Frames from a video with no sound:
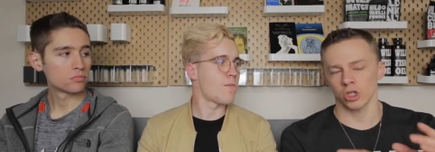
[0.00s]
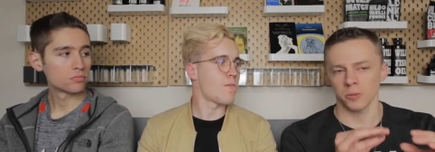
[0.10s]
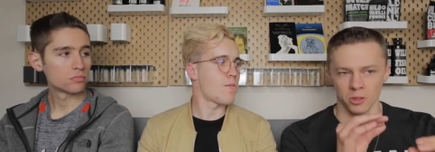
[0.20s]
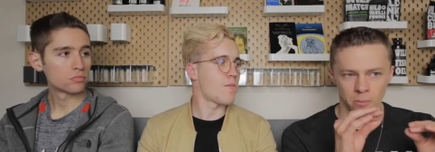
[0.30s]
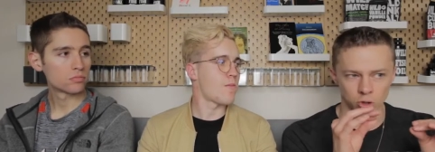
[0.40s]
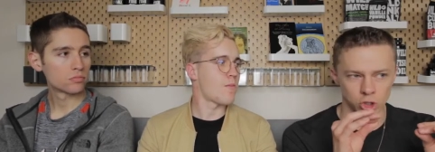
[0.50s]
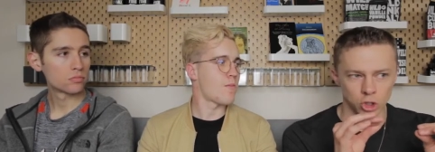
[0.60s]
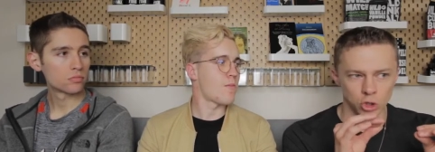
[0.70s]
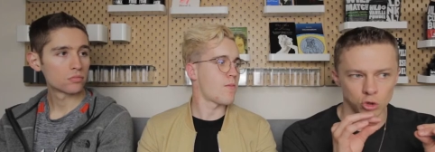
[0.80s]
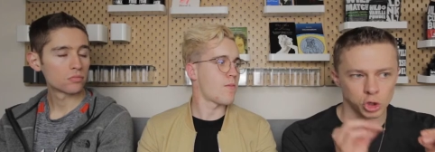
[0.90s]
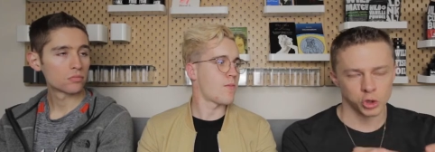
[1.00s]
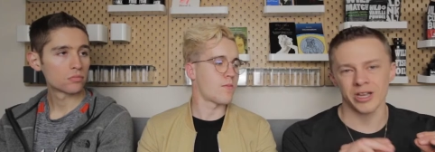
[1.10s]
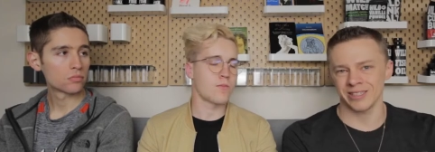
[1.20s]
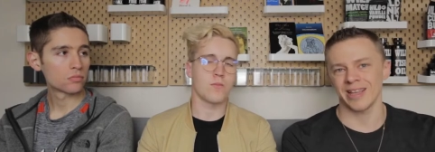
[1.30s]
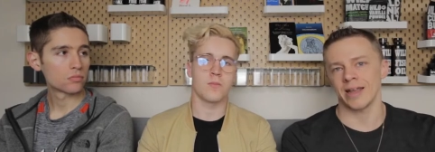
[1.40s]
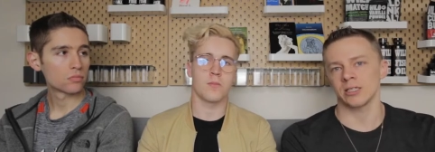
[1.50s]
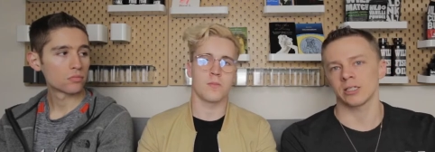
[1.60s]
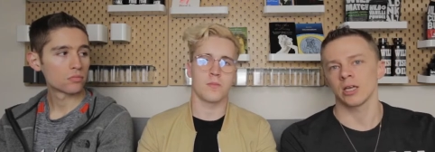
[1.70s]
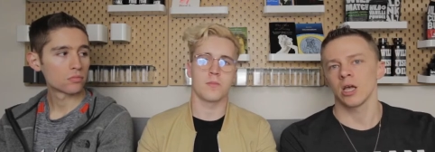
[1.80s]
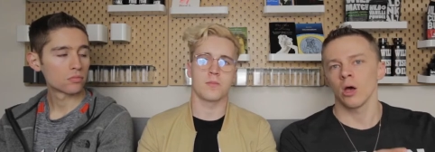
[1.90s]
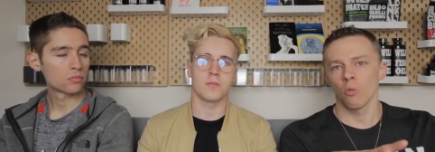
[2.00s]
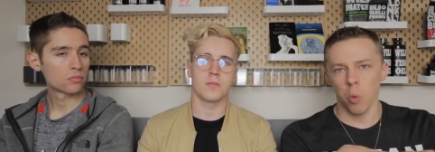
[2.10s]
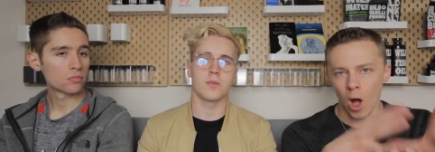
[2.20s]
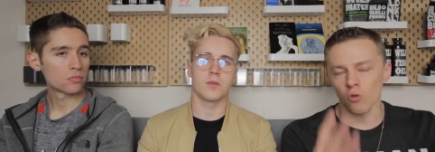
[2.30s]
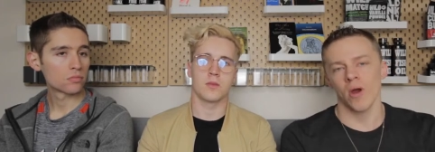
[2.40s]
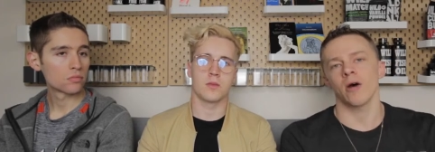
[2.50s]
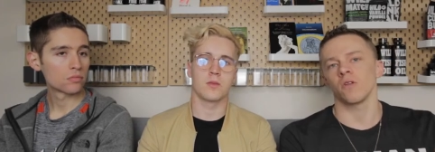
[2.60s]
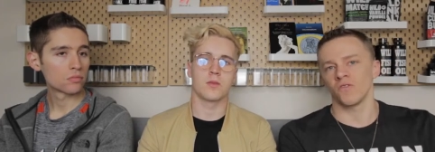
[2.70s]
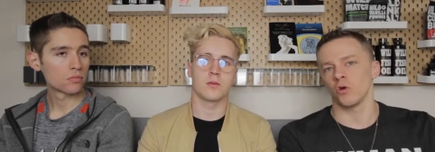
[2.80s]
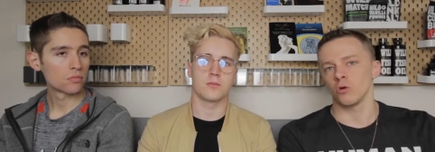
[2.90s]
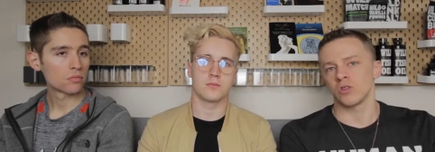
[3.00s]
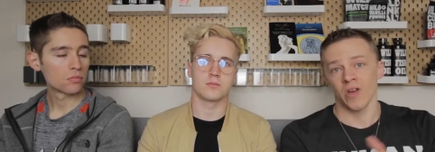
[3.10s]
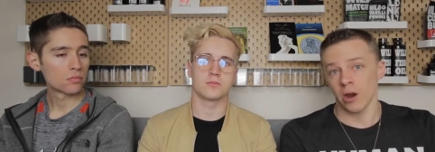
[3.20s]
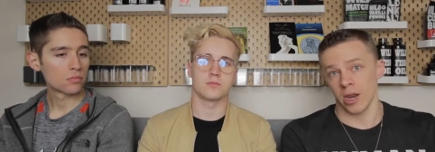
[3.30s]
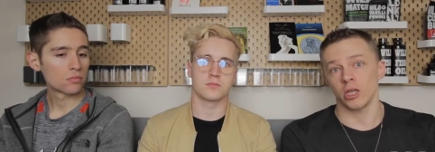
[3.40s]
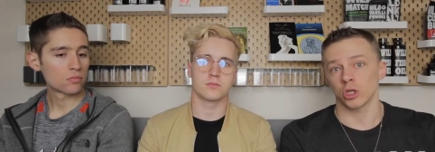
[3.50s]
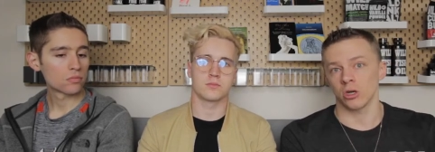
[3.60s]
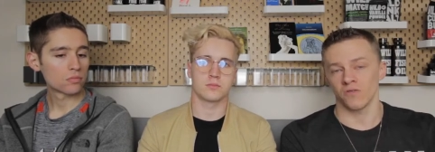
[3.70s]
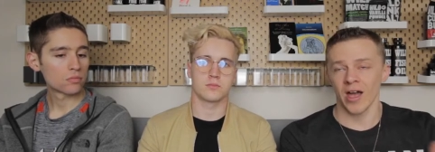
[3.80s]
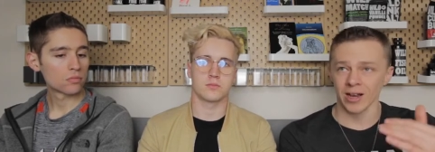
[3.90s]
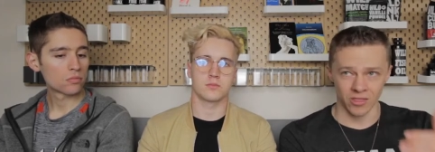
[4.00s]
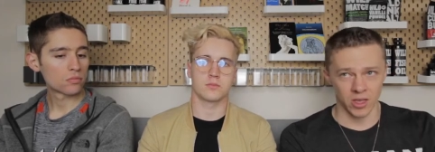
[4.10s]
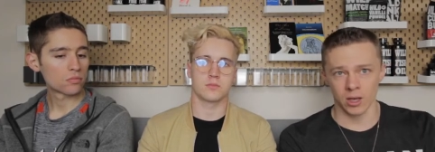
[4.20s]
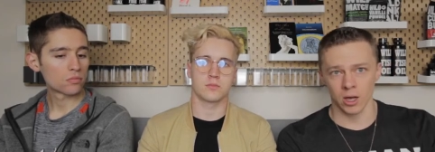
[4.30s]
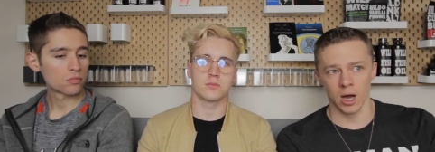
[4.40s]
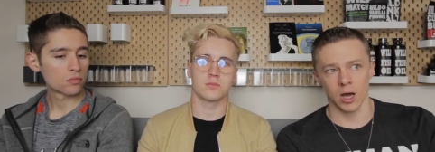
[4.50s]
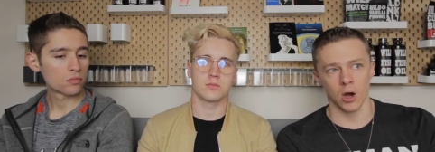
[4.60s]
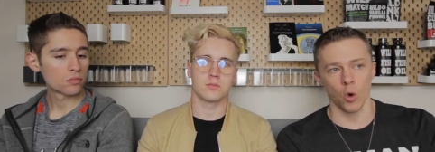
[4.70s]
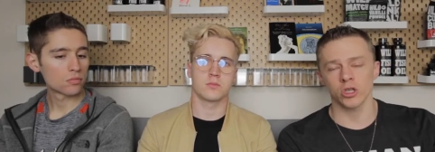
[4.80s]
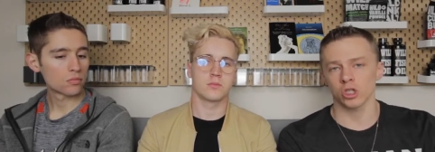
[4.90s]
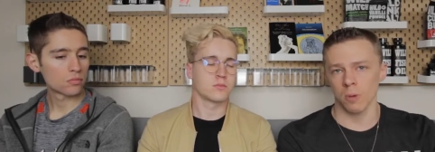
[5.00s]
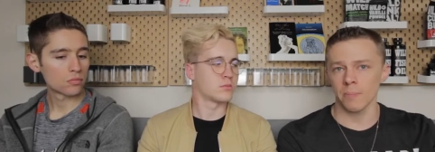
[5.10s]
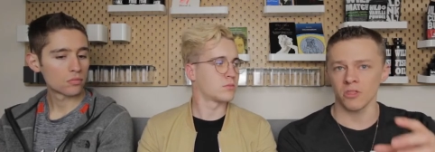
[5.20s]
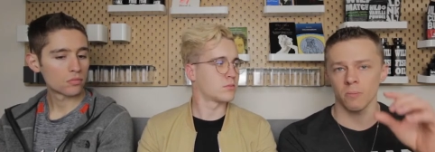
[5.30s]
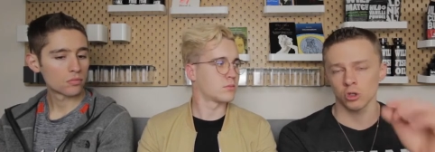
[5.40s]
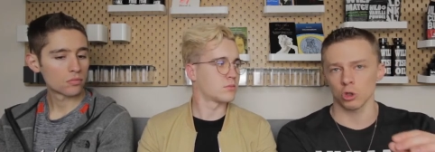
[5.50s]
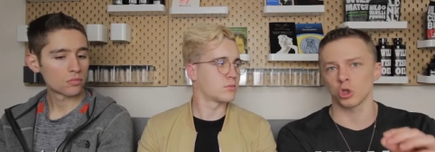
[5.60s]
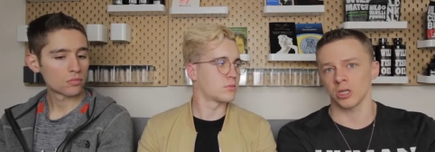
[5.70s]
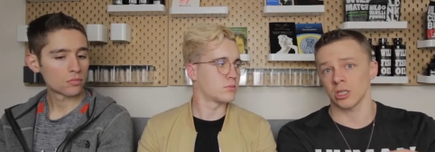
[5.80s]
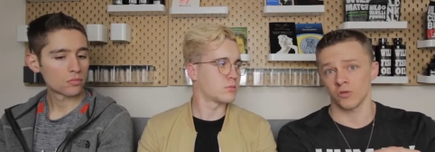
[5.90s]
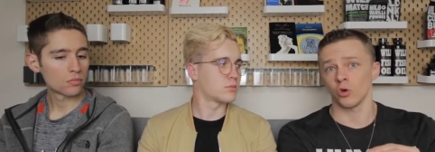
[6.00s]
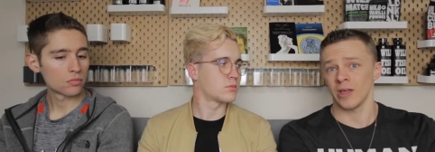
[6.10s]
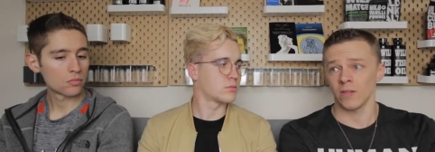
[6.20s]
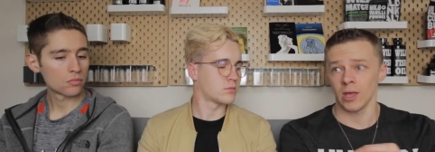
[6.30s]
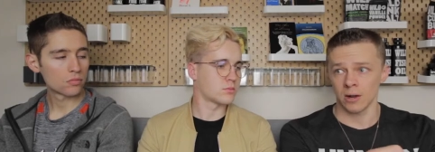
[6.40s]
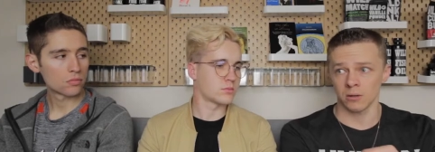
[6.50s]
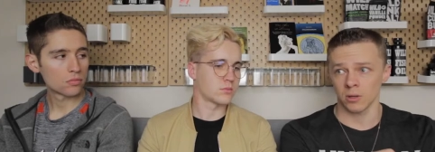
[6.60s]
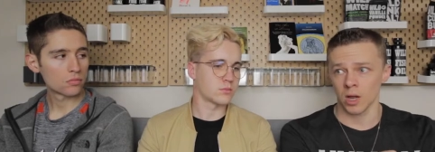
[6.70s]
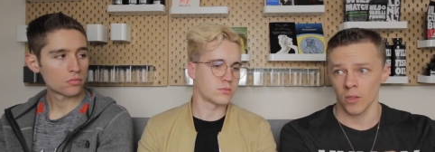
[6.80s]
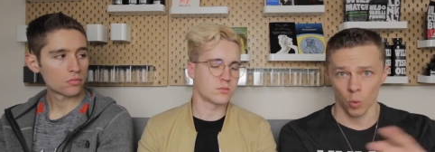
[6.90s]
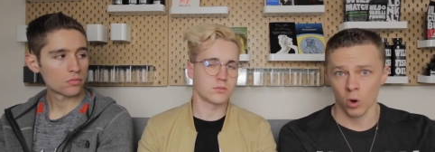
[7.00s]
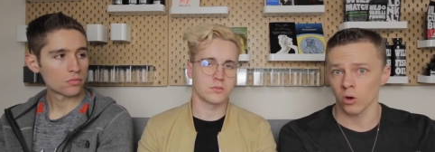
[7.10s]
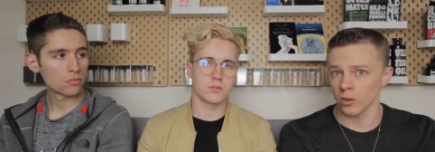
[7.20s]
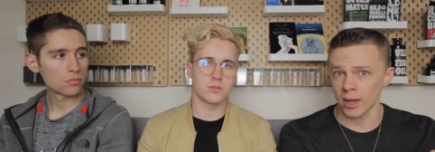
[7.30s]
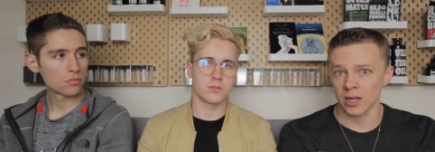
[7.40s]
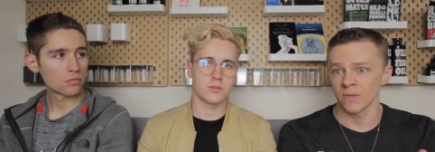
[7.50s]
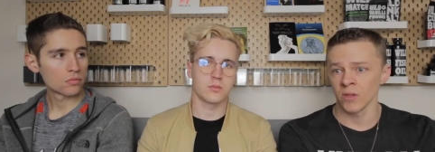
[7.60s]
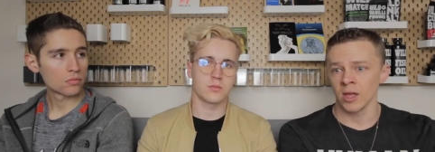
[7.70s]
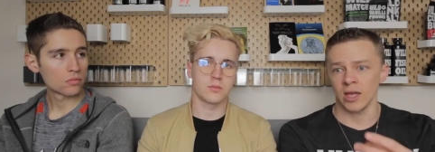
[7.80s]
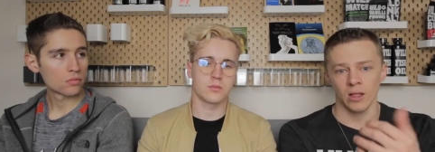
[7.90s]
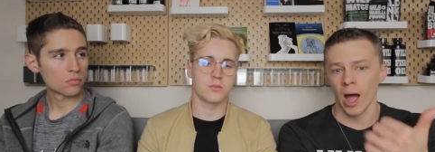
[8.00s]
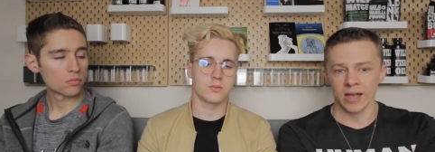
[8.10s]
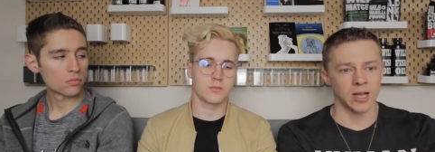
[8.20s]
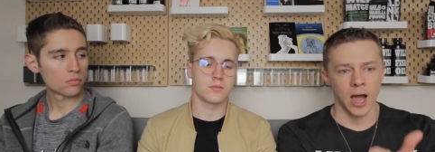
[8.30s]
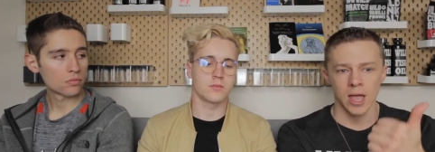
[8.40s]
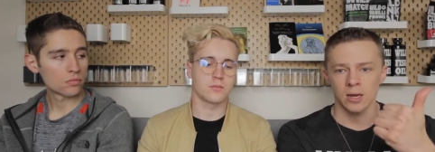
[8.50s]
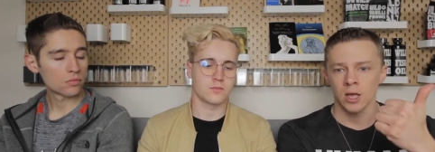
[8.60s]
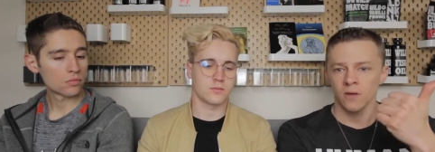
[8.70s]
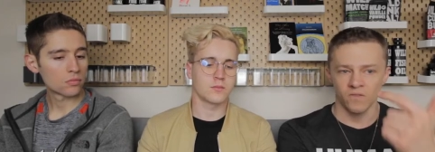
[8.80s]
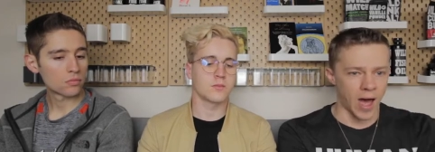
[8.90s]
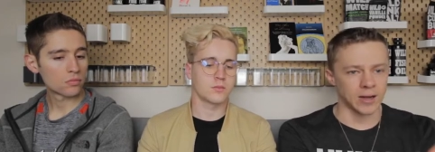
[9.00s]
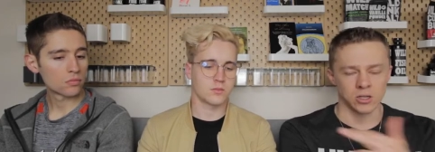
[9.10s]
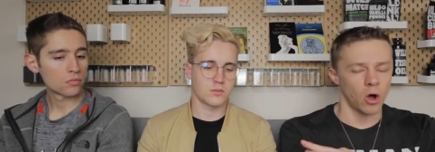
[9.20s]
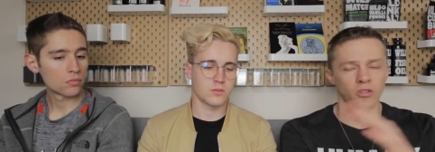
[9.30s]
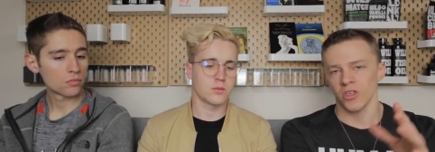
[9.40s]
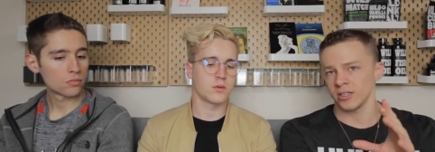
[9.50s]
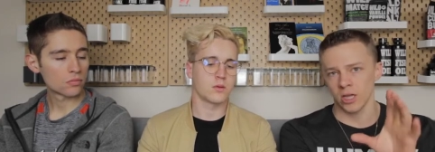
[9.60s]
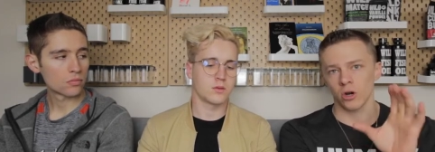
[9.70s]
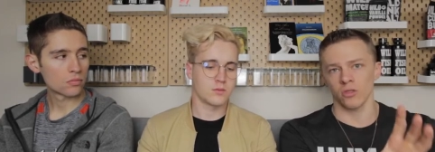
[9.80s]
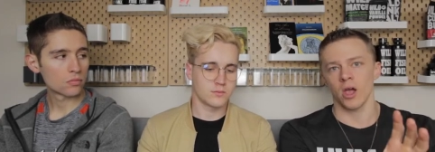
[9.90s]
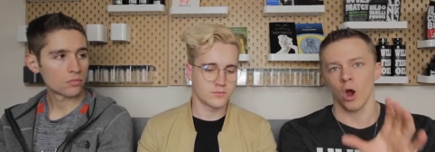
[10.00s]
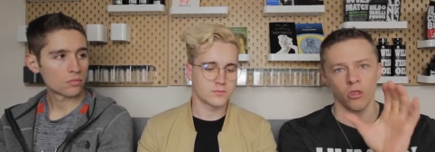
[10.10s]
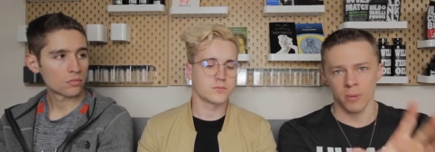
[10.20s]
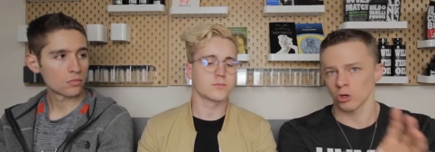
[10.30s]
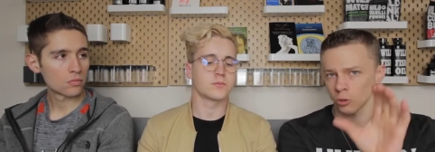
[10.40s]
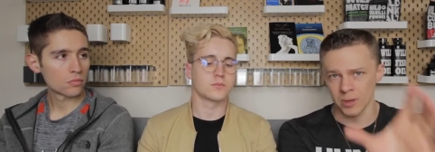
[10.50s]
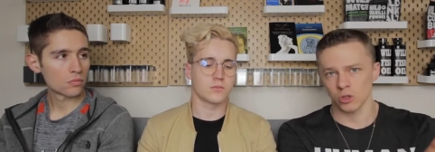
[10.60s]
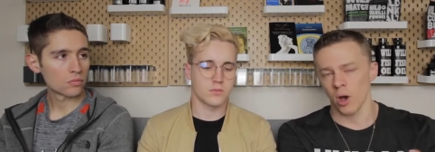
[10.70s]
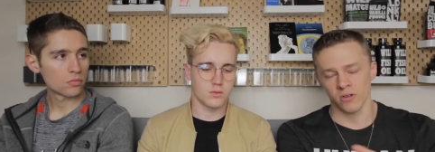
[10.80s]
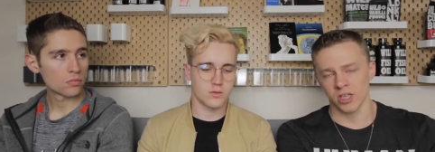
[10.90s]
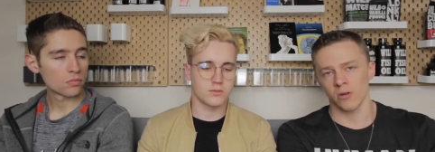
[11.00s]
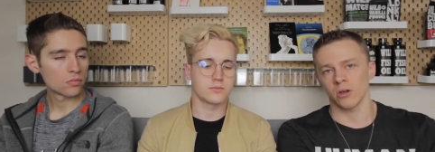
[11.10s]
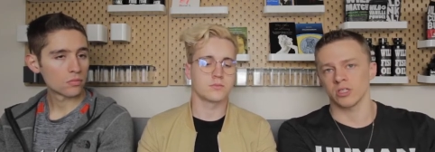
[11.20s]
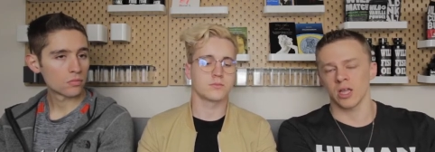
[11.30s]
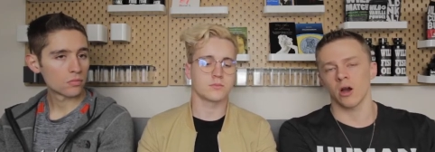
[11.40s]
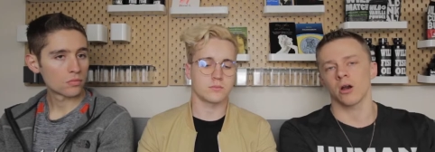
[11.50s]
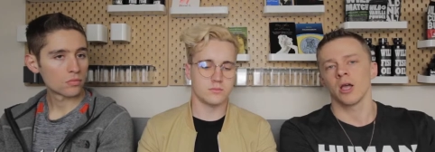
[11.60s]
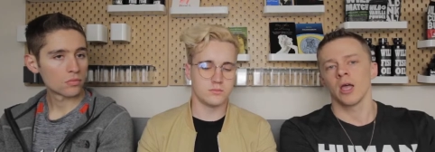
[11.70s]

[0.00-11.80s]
Speaker 1: are some of the most nutrient dense well-rounded foods found in nature. In fact, I think uh, oysters might be the most nutritionally dense food in in, in the world. Like it, iodine, fats, all the things that are there, all the minerals, the B12, etc., is there.